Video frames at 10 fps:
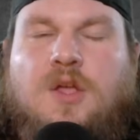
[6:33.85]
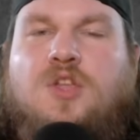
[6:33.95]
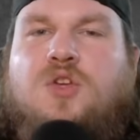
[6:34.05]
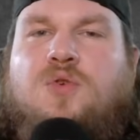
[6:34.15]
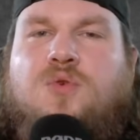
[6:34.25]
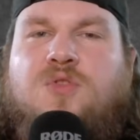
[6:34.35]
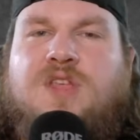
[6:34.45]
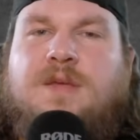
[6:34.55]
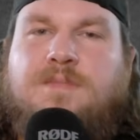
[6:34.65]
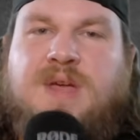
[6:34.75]
You're
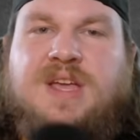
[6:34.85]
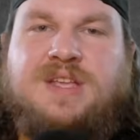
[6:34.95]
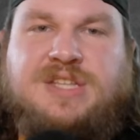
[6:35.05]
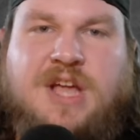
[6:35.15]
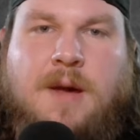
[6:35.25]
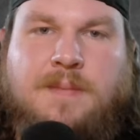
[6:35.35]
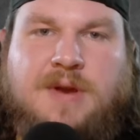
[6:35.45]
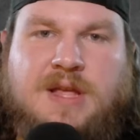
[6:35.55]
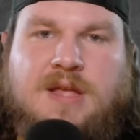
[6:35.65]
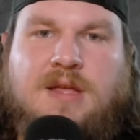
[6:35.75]
the biggest
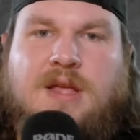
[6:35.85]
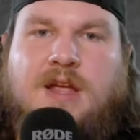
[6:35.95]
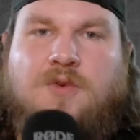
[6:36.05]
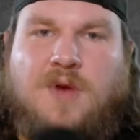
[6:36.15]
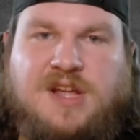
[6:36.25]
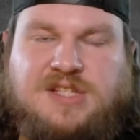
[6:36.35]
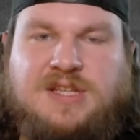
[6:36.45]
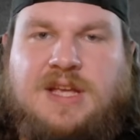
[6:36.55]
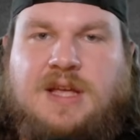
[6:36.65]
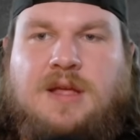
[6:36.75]
company in
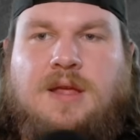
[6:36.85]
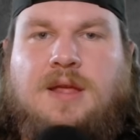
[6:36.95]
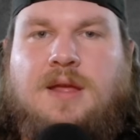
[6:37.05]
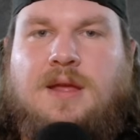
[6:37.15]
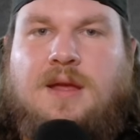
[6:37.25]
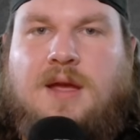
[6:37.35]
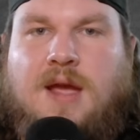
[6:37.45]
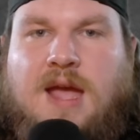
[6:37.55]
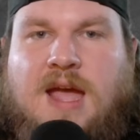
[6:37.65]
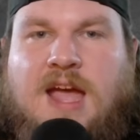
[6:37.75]
wrestling,
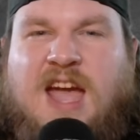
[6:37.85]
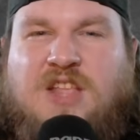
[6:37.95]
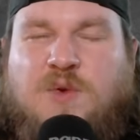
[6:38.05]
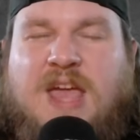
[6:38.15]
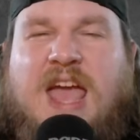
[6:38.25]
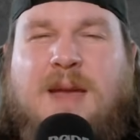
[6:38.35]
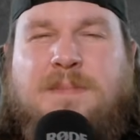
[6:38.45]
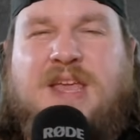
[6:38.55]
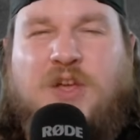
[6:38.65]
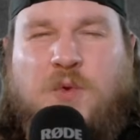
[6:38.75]
and you can't
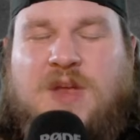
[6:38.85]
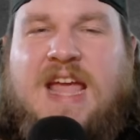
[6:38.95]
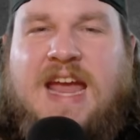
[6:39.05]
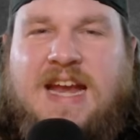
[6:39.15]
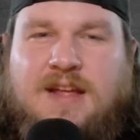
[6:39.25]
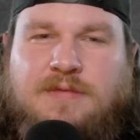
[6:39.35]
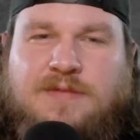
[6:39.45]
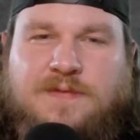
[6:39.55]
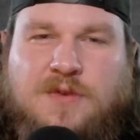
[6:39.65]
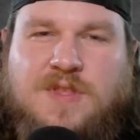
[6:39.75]
be creative
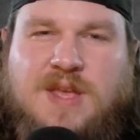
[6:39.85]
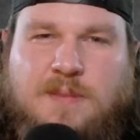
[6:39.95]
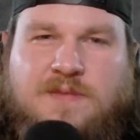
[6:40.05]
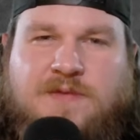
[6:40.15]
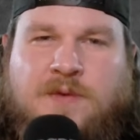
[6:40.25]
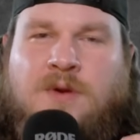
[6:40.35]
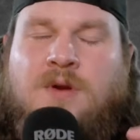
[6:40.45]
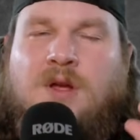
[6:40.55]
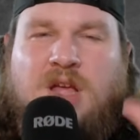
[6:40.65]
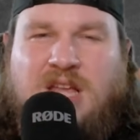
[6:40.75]
for them for
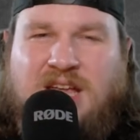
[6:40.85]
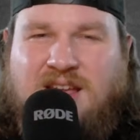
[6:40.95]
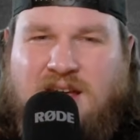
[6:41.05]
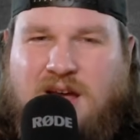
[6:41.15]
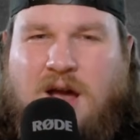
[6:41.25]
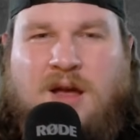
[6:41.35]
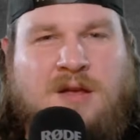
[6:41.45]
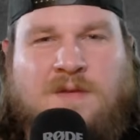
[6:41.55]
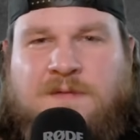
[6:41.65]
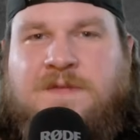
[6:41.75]

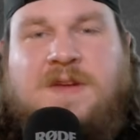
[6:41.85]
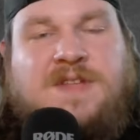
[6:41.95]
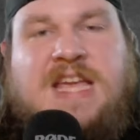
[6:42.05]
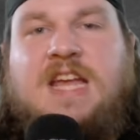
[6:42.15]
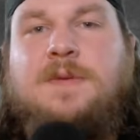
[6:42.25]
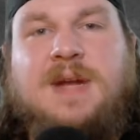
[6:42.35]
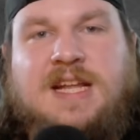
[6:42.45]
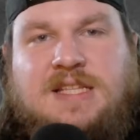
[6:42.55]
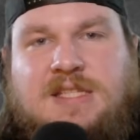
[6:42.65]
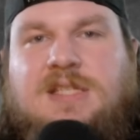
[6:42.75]
15
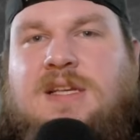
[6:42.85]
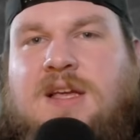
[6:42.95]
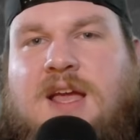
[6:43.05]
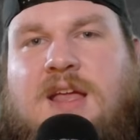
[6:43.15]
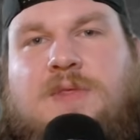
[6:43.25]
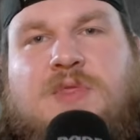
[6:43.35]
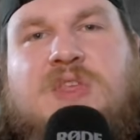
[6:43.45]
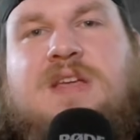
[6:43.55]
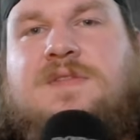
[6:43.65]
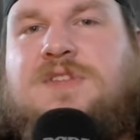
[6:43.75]
minutes and
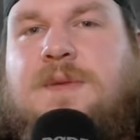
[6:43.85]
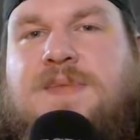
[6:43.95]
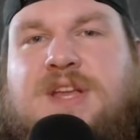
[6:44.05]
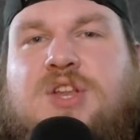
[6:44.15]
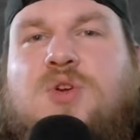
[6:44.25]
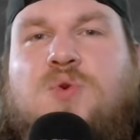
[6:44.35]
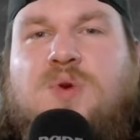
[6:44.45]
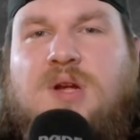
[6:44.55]
think of something new.